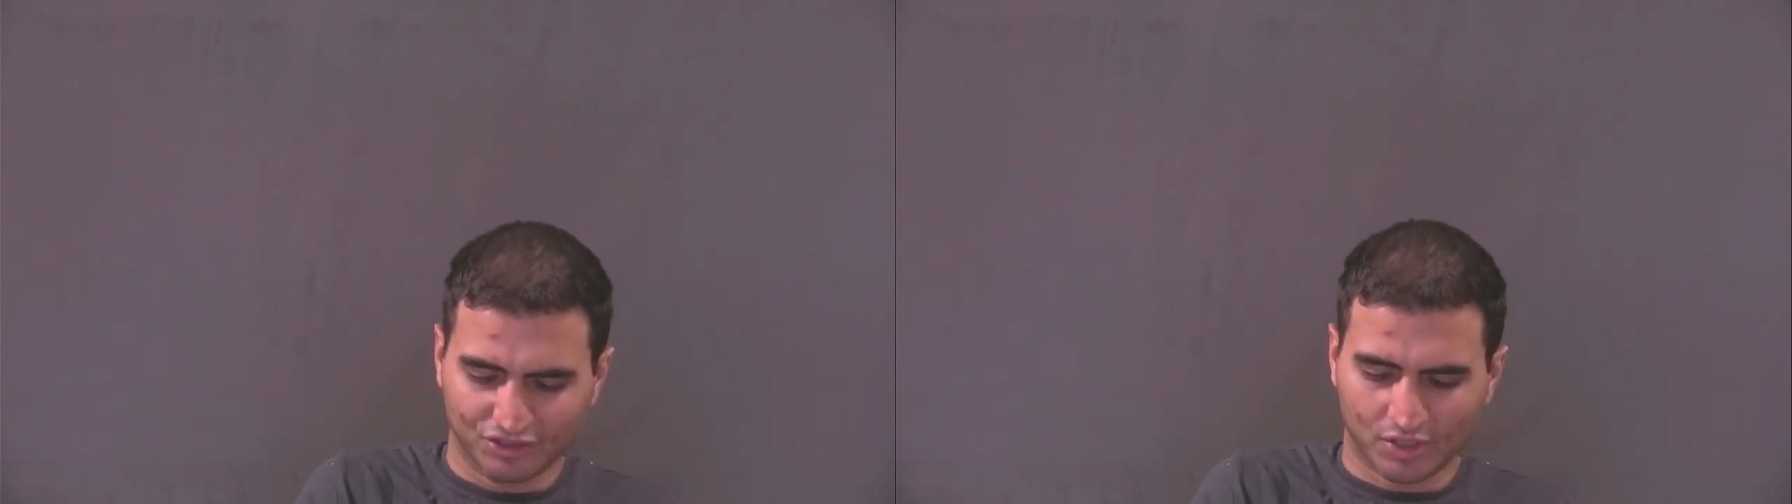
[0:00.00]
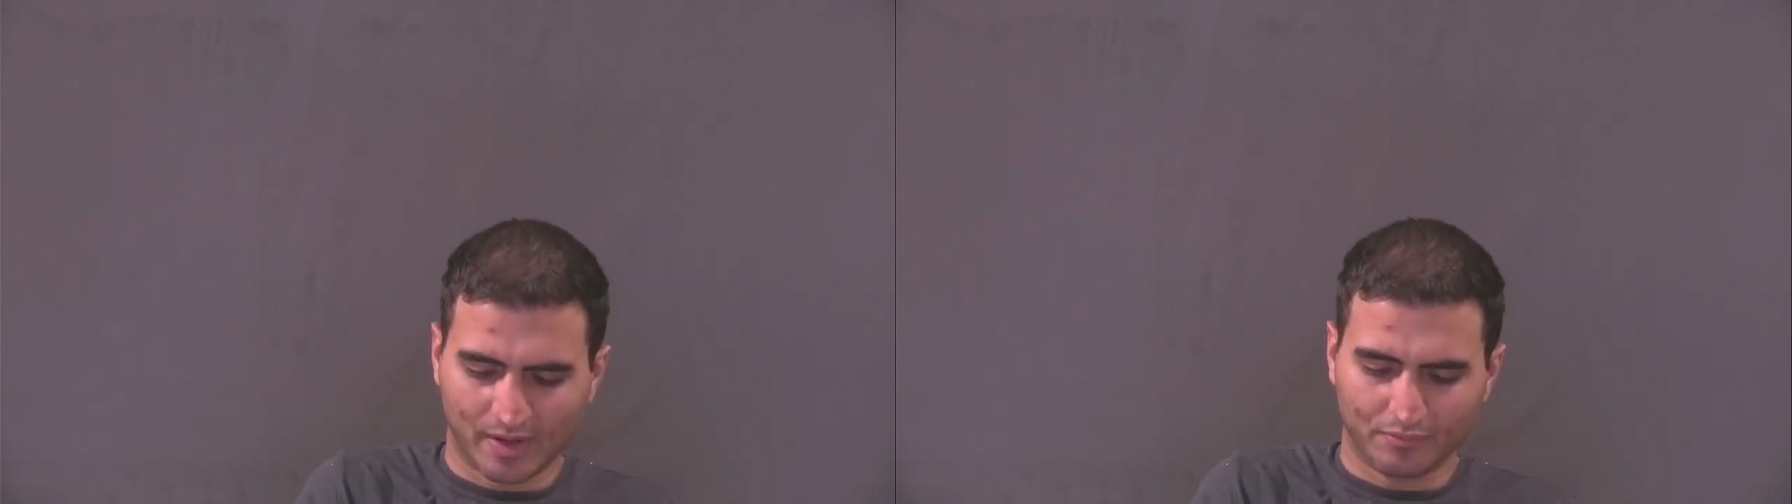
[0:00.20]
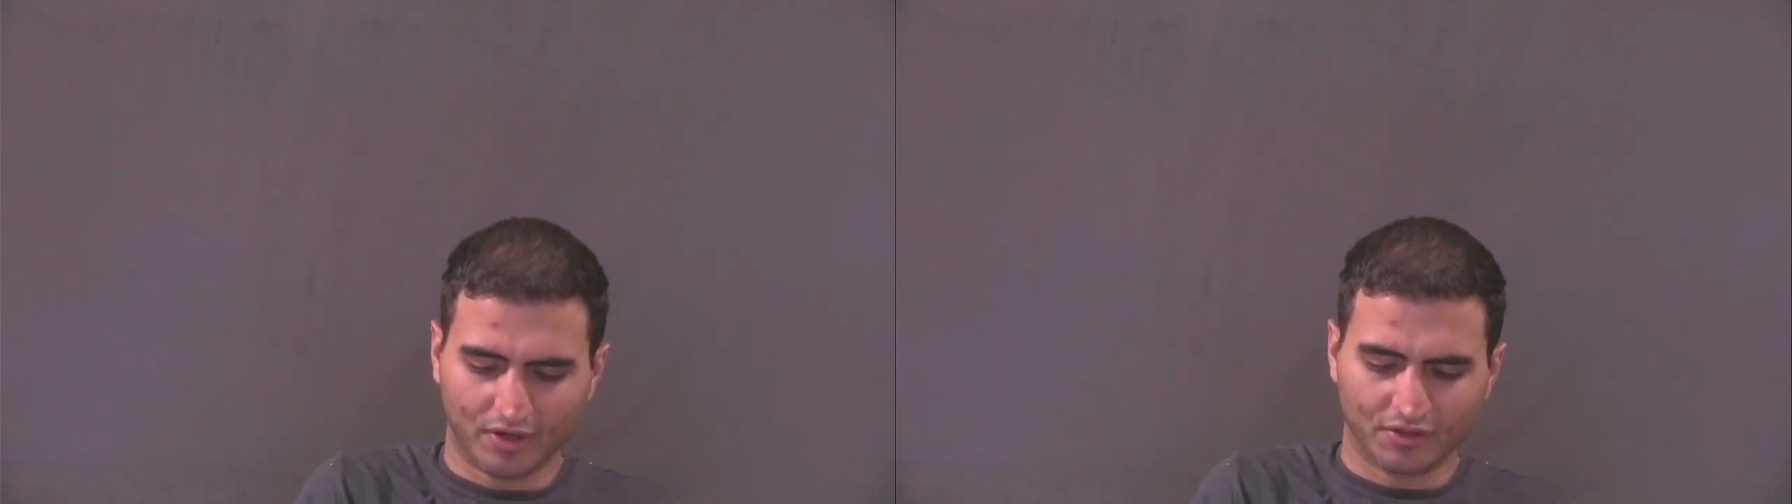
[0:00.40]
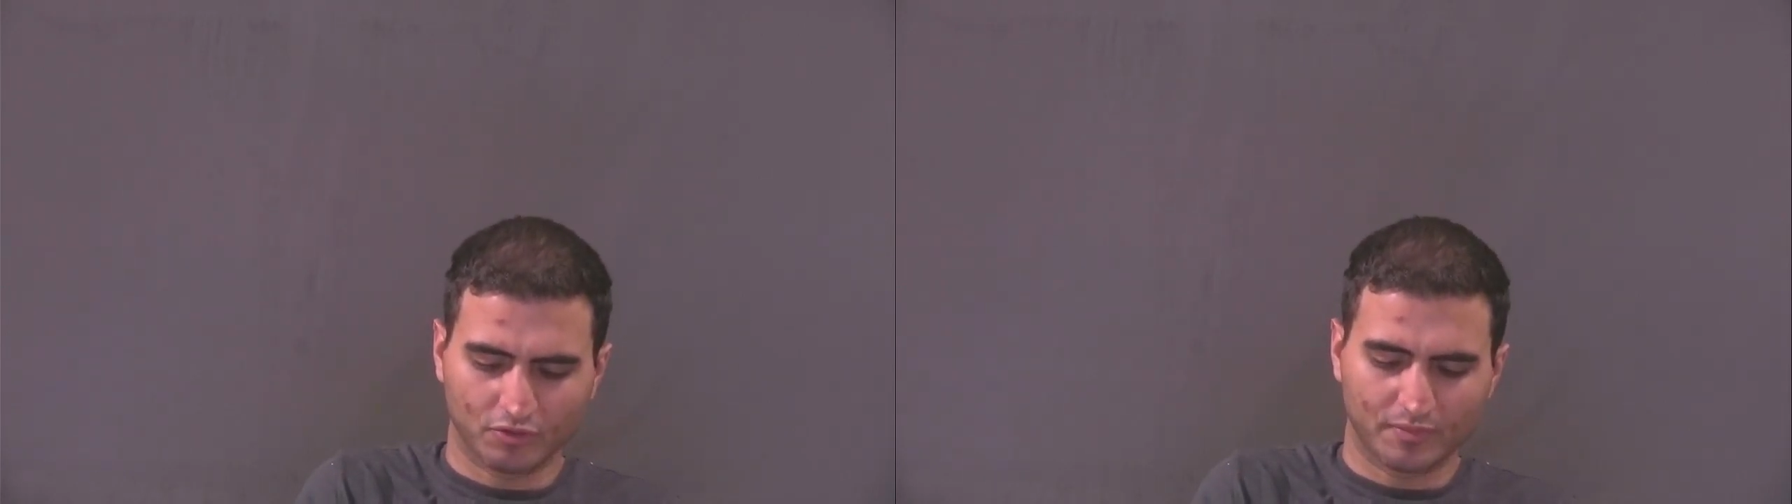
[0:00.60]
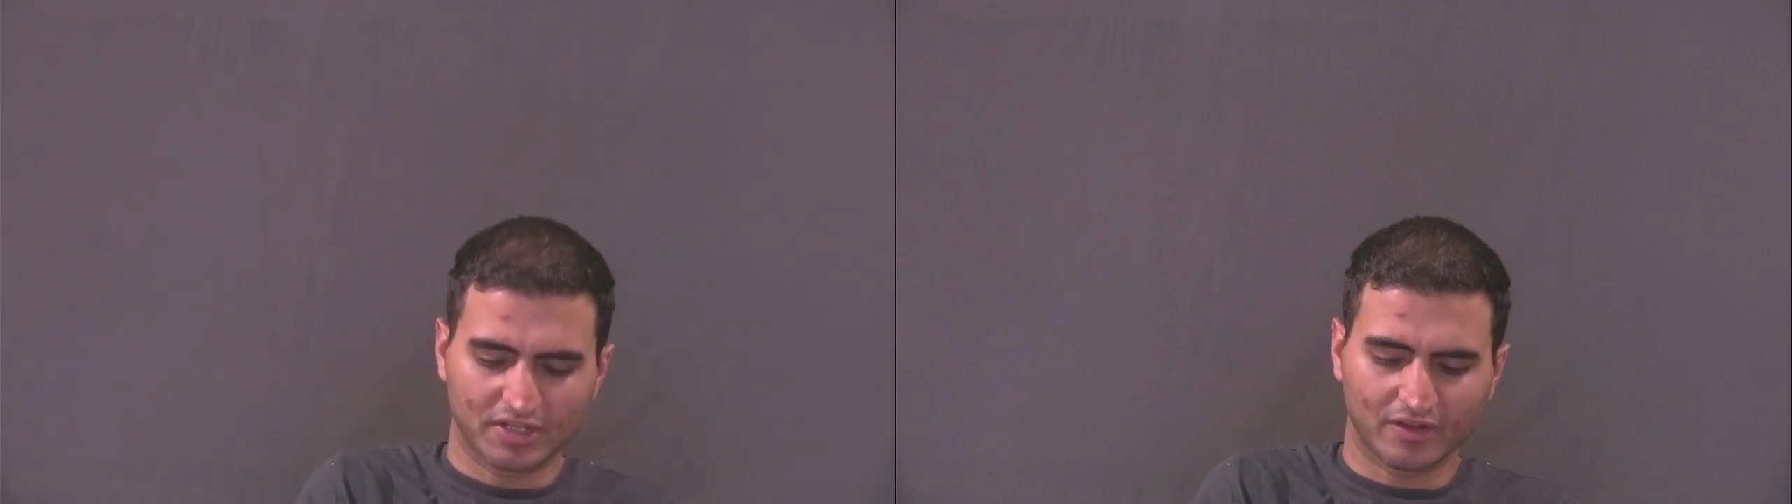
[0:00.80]
My brother would
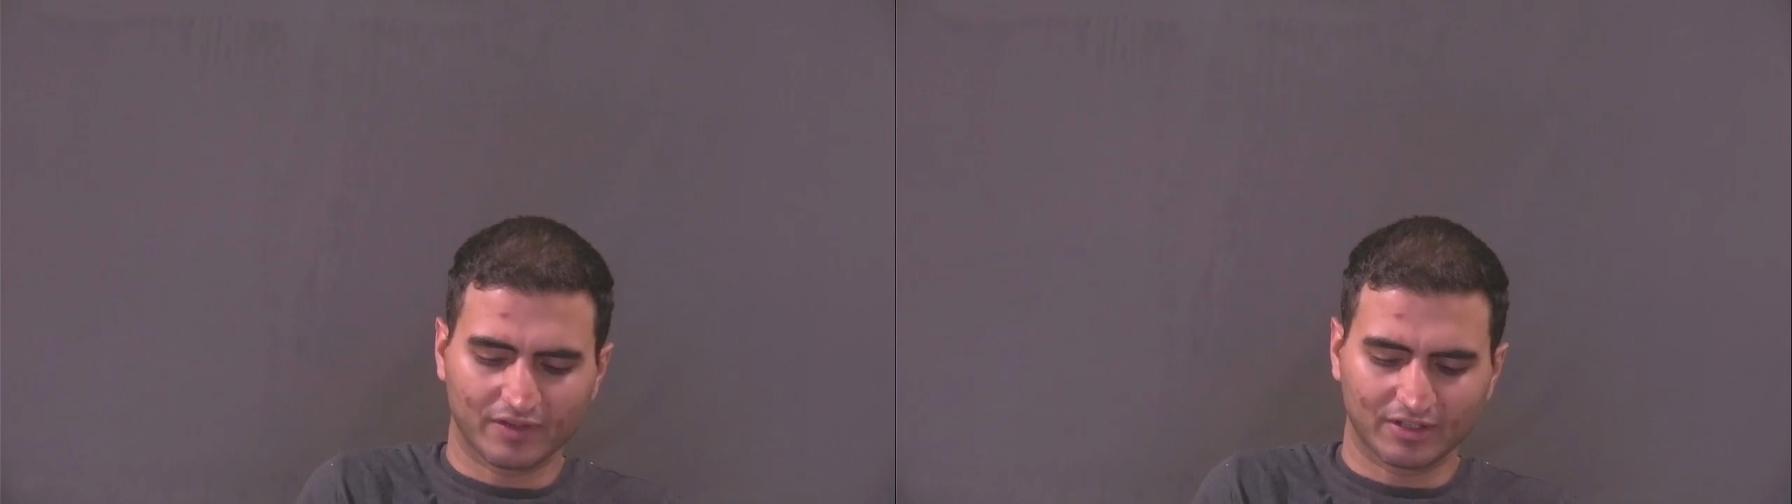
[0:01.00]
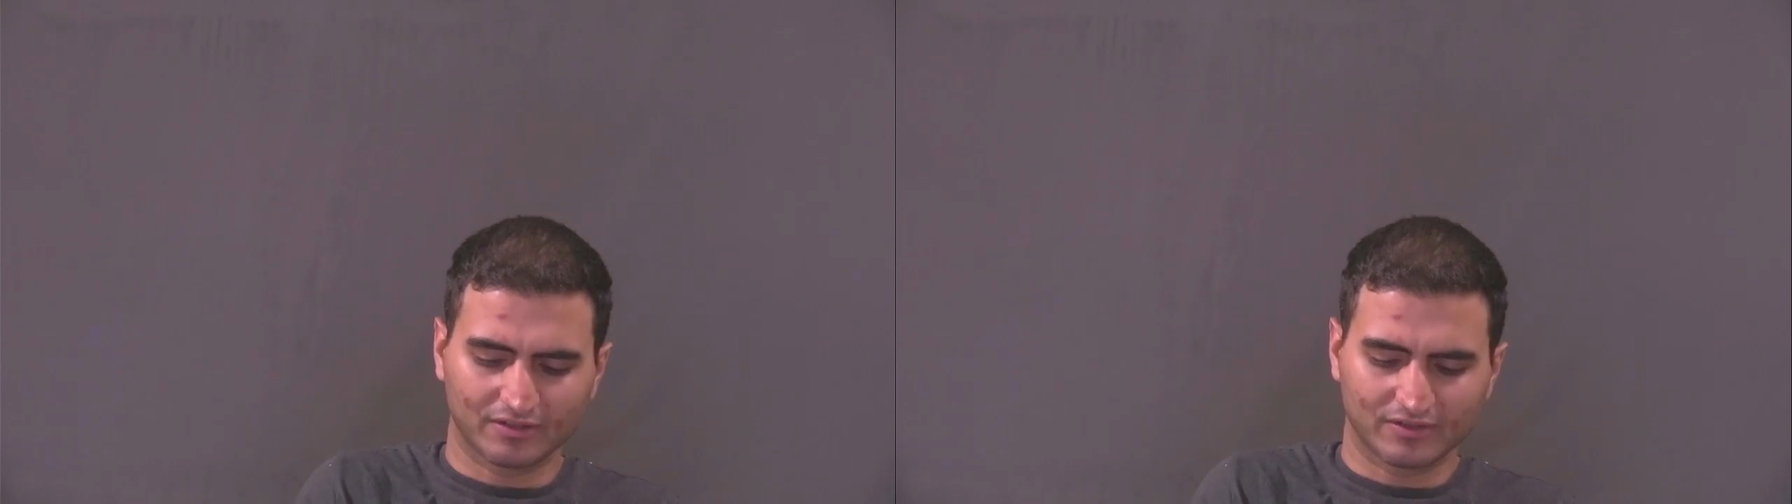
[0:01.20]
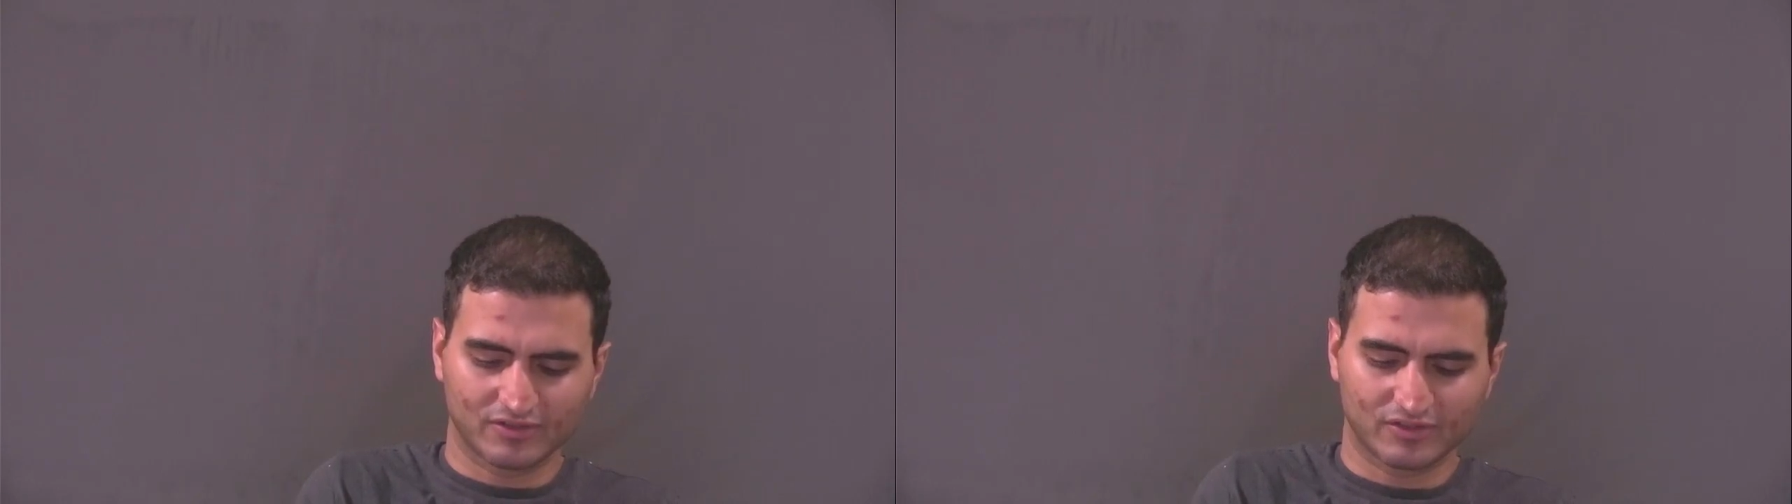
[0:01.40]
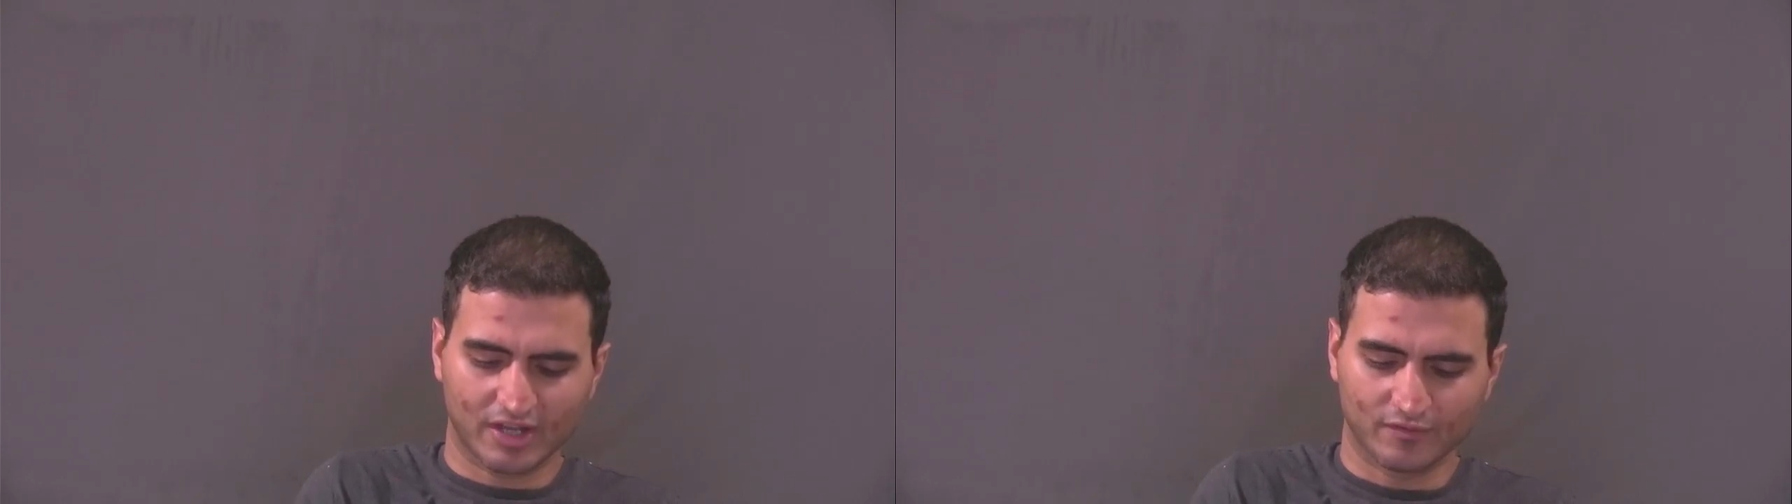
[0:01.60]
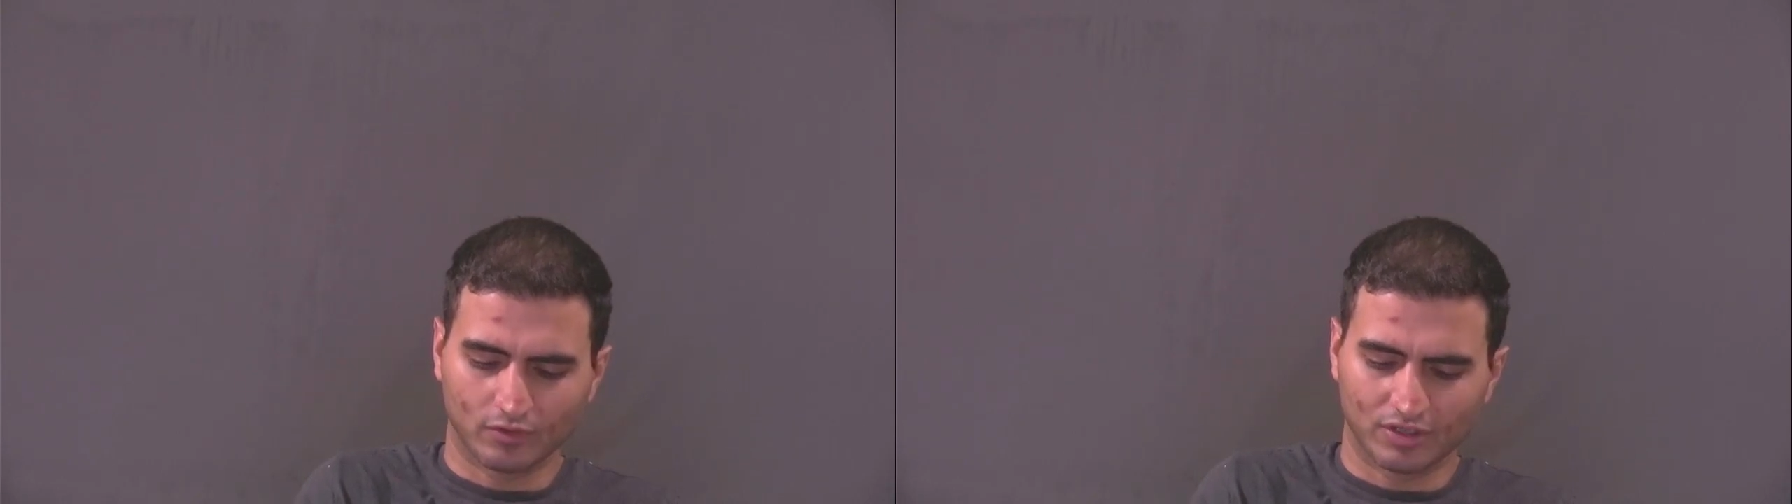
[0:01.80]
be giving Saif
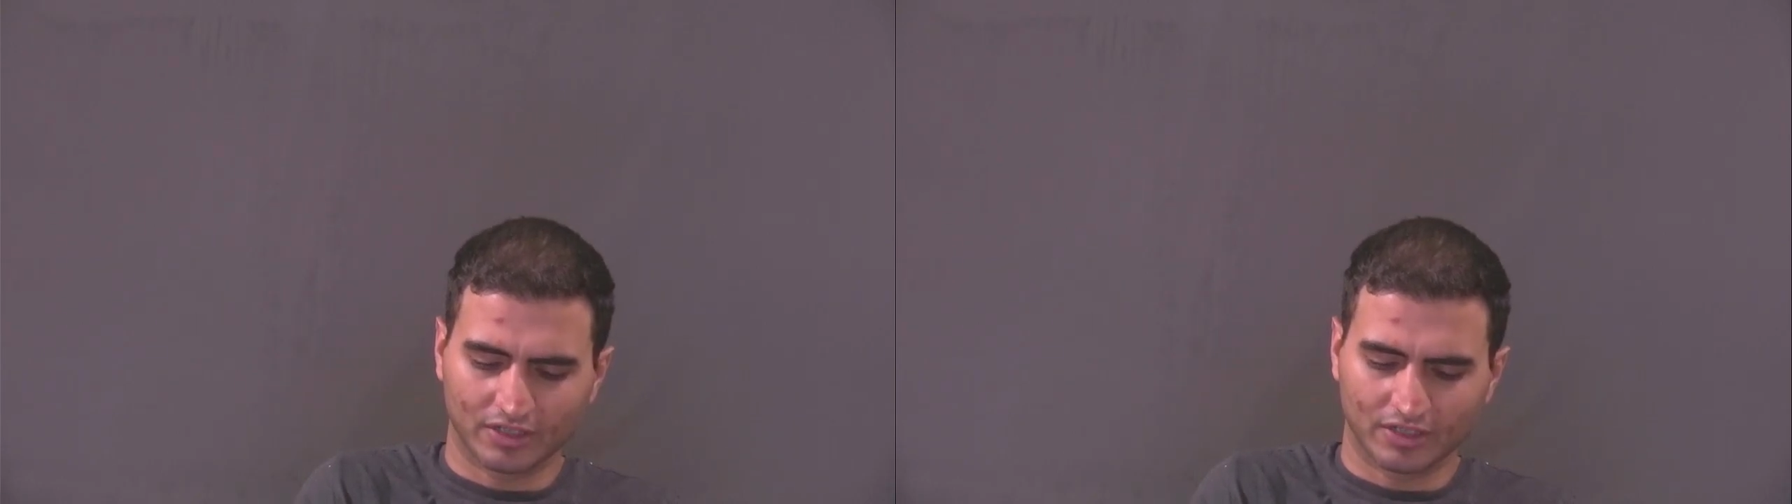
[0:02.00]
ul Haq,